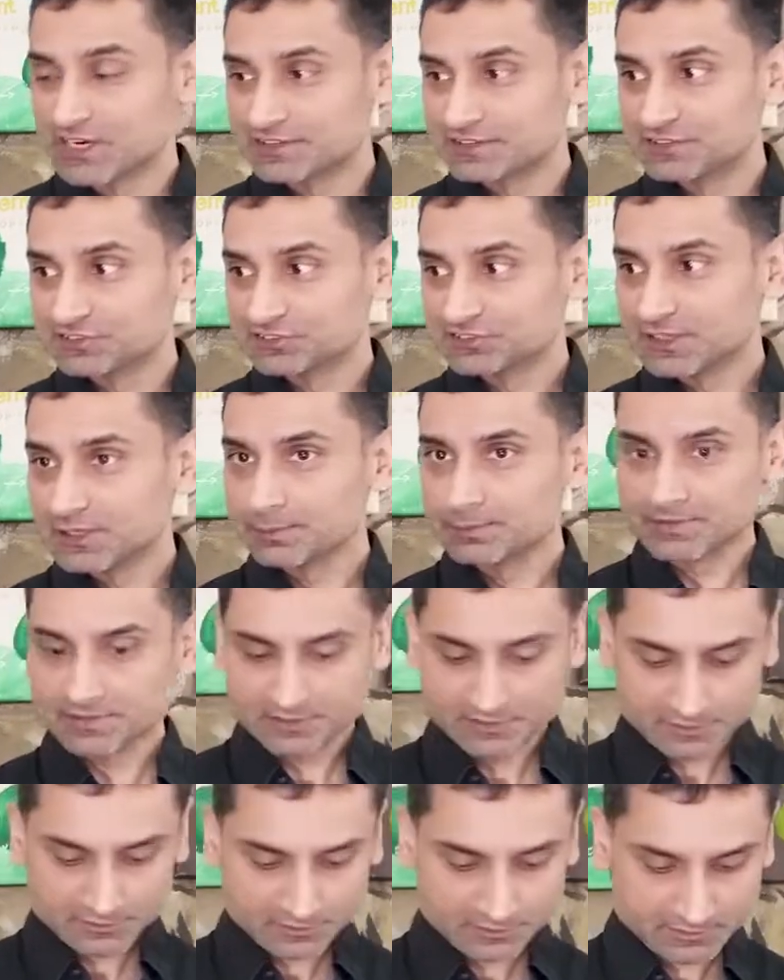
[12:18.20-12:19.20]
this up
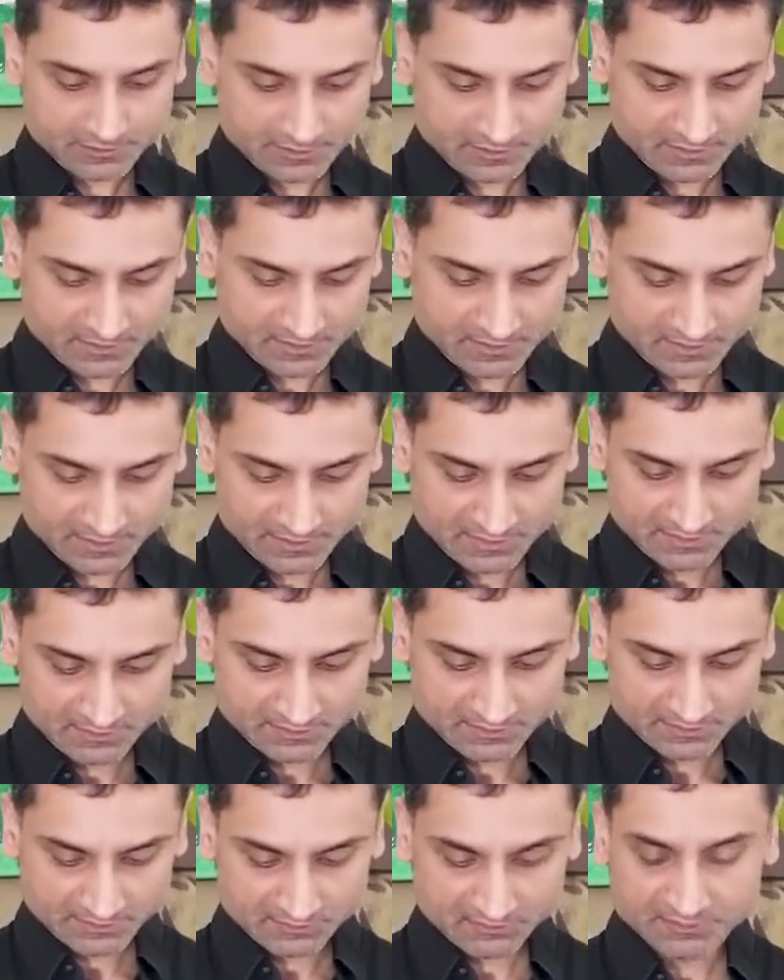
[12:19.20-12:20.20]
here.
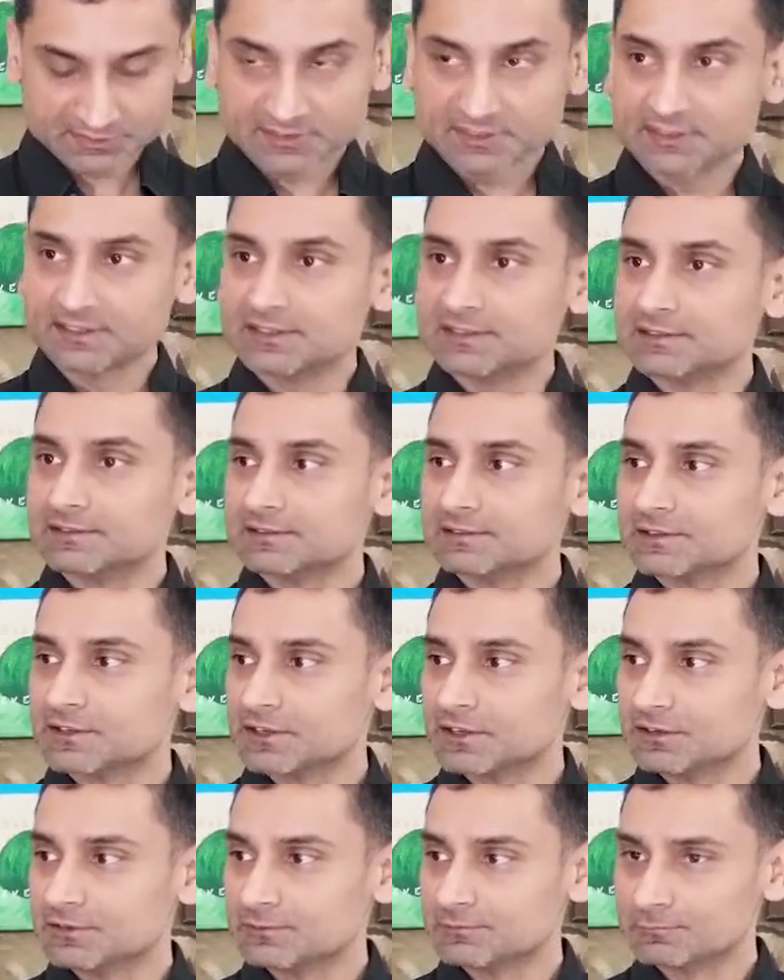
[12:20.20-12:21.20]
This
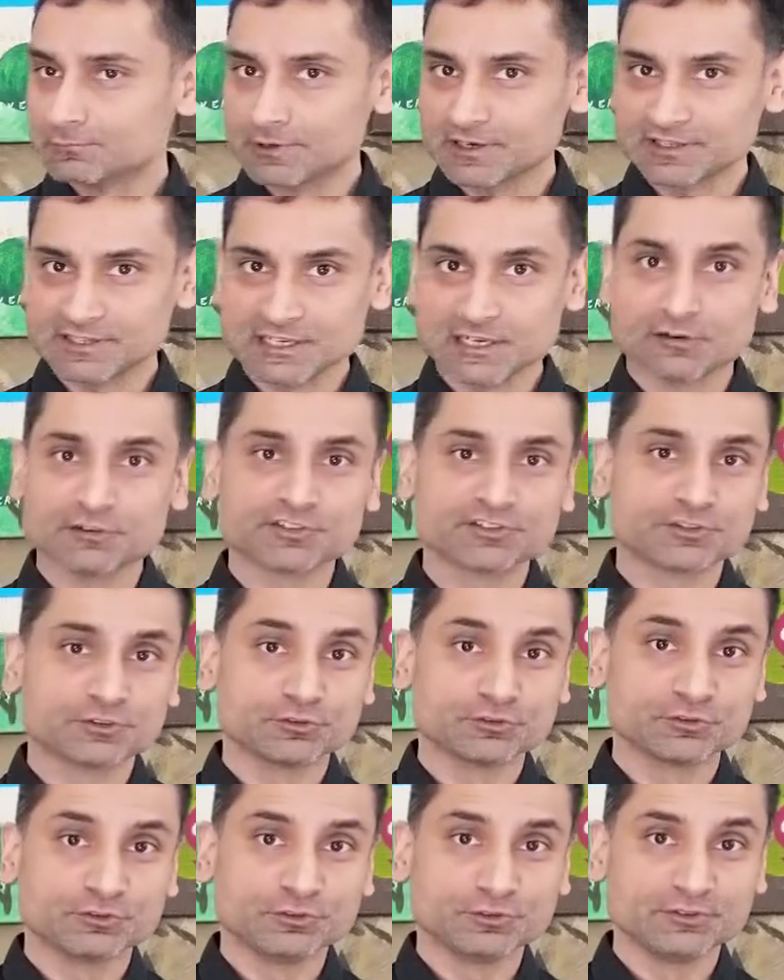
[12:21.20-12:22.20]
right now it
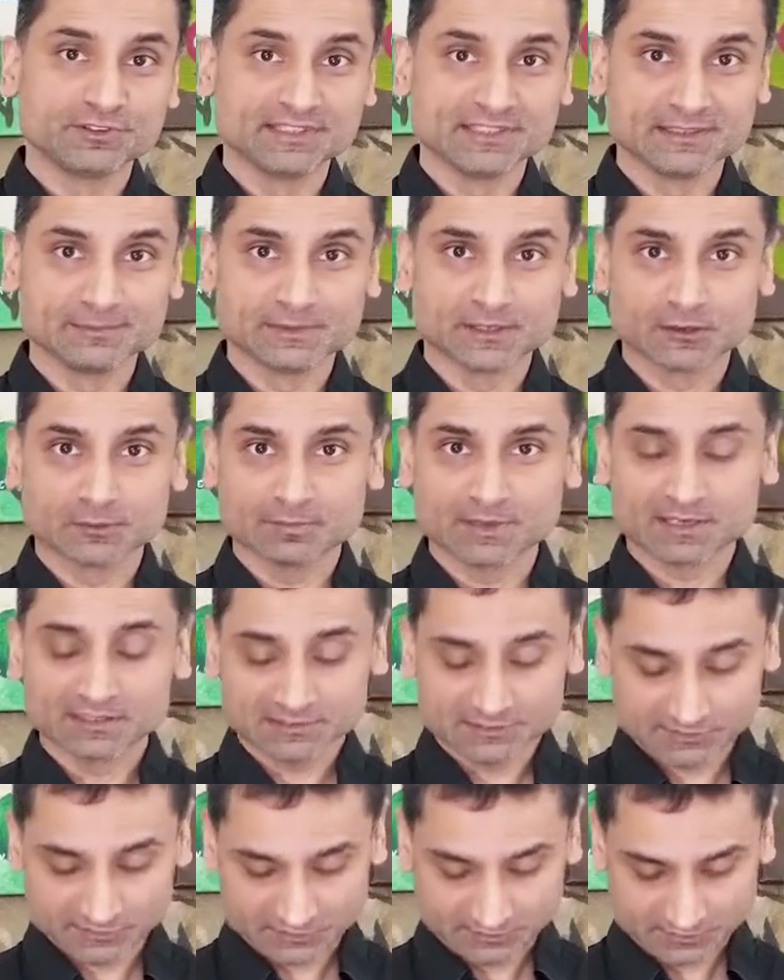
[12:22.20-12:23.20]
shows you the
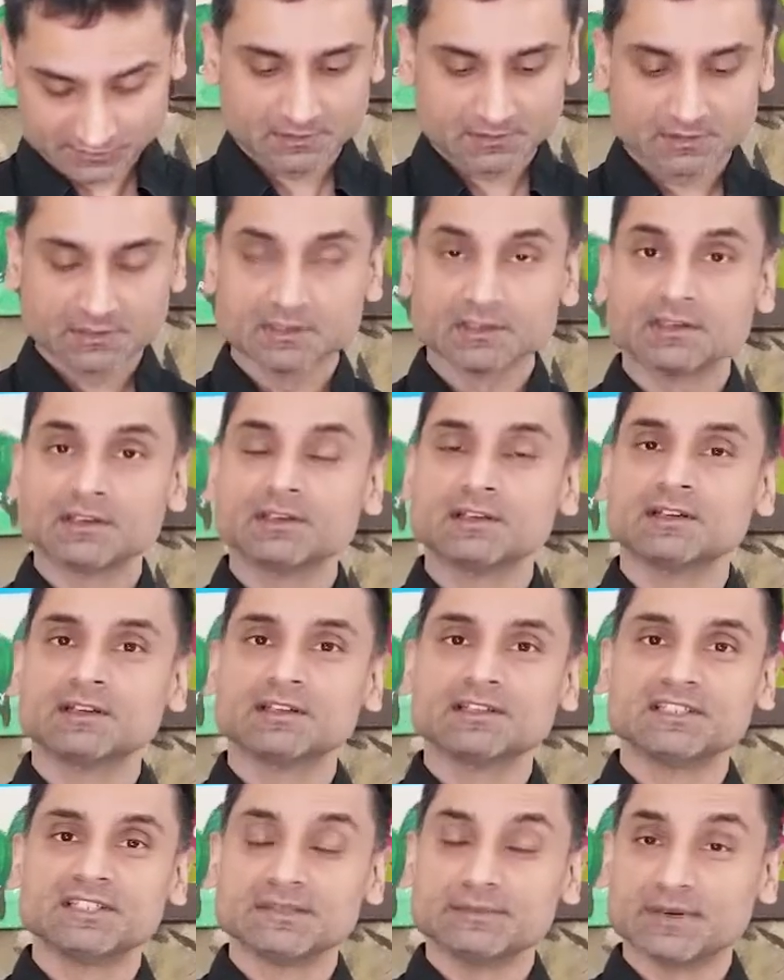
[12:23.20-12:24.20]
mailbox.
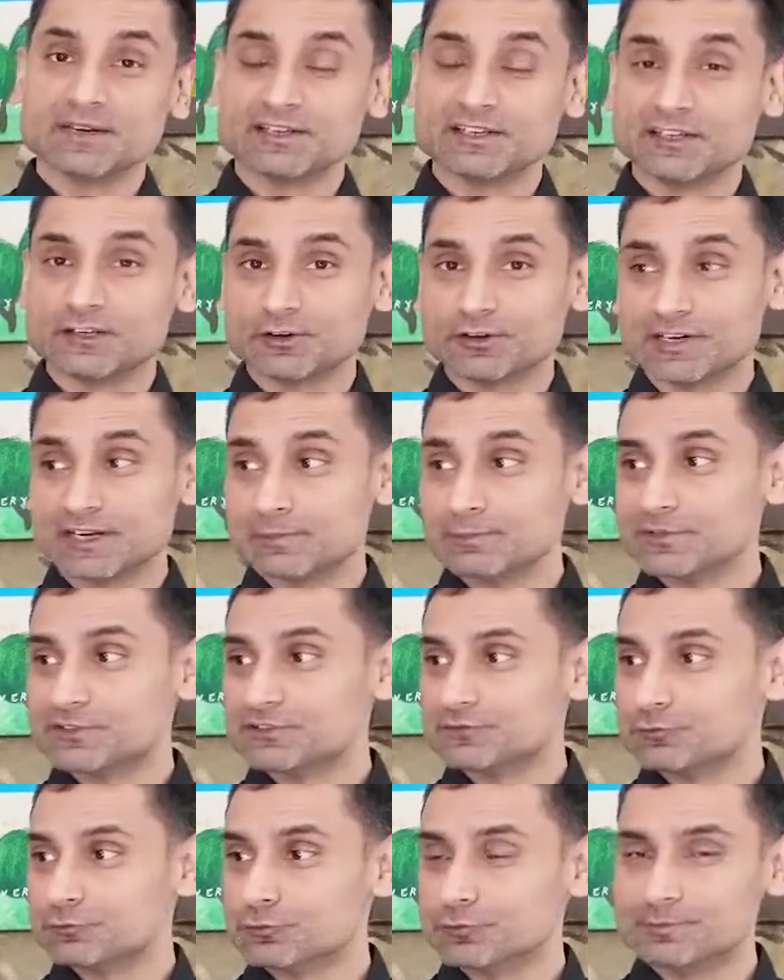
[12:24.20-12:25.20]
Depending on how
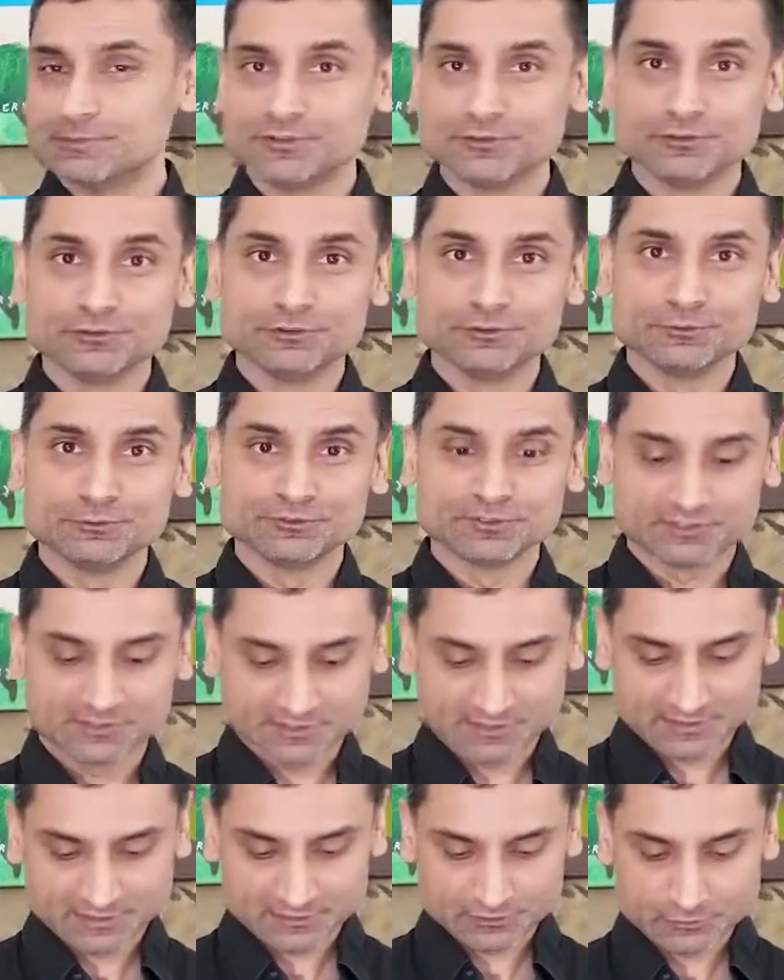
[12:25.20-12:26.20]
much room you use,
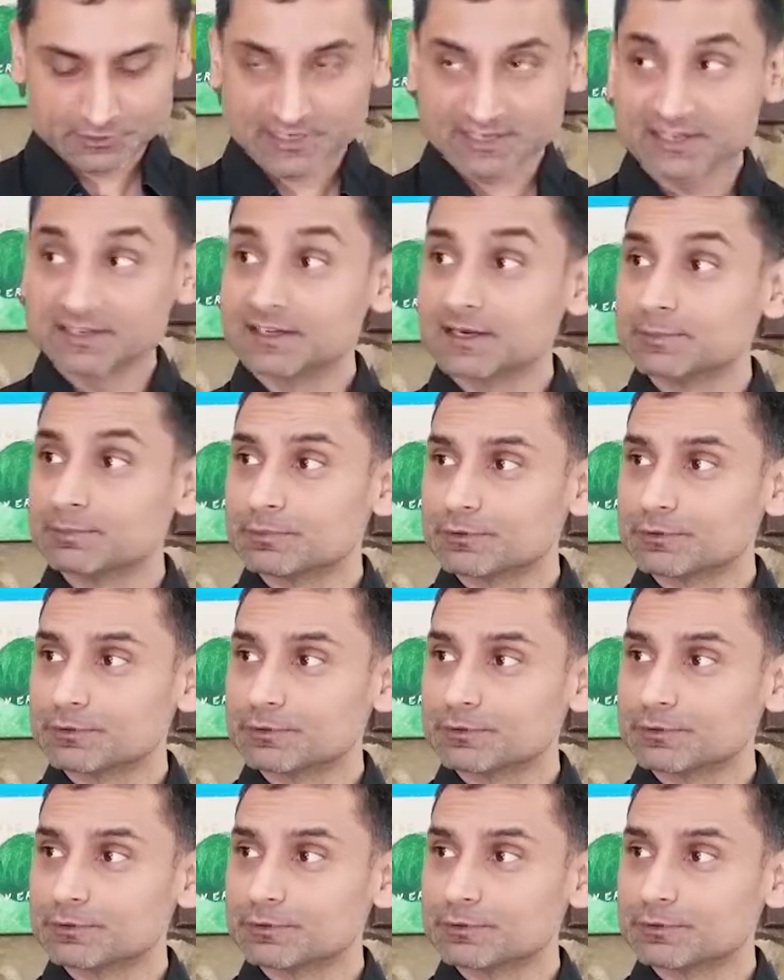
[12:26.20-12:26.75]
drag it up or